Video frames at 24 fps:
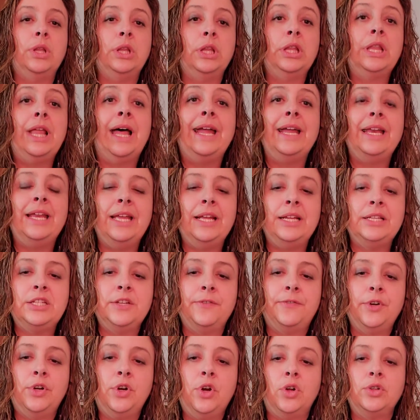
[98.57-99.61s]
lighting
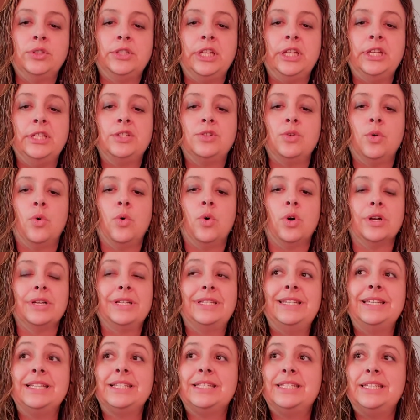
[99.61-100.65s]
difficulties or
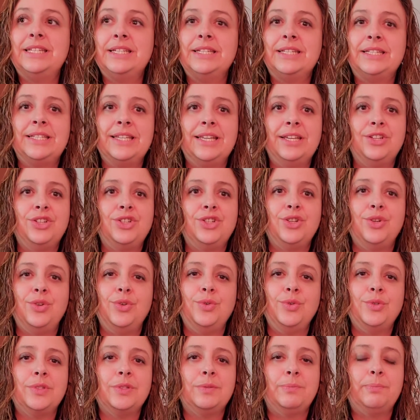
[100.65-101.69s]
distance
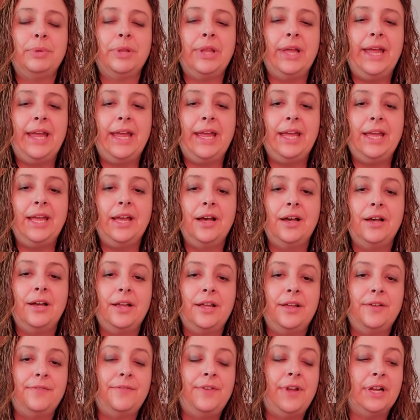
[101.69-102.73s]
issues play
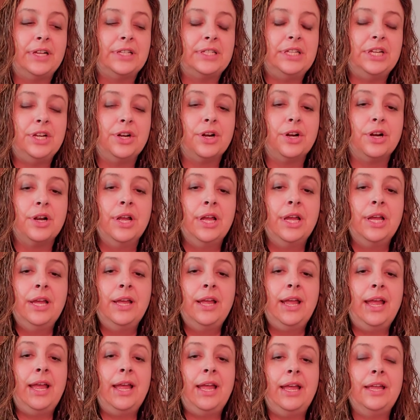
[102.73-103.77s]
an effect here,
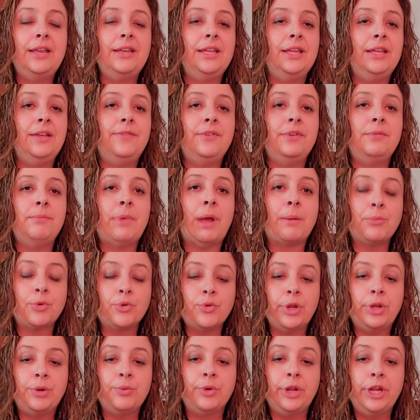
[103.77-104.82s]
and even
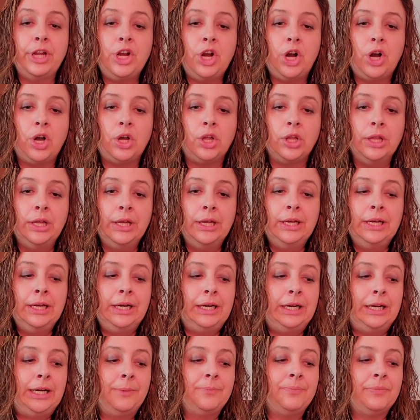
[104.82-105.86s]
memory recall.
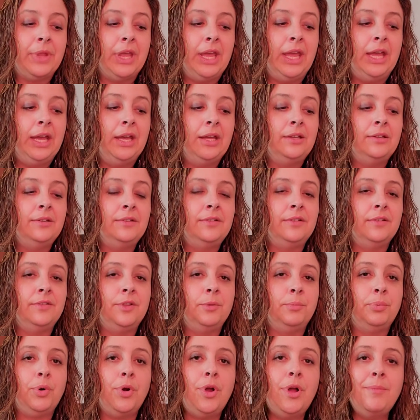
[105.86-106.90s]
And the
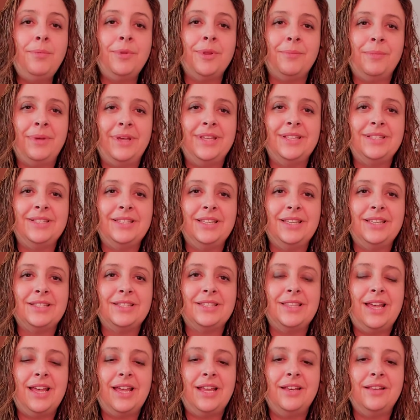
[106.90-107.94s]
problem is
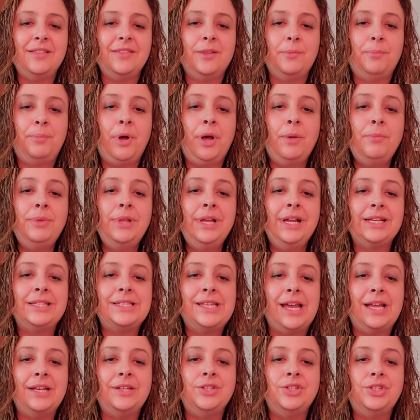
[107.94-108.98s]
that the public
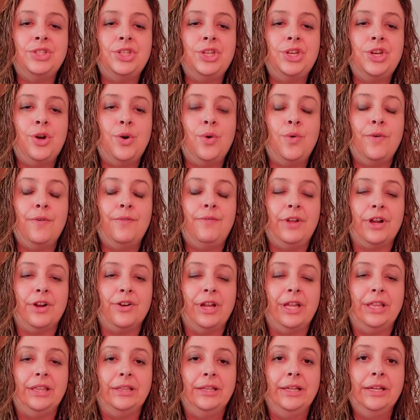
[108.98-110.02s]
tends to know
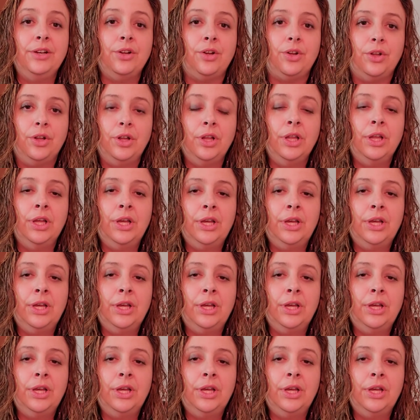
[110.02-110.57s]
very little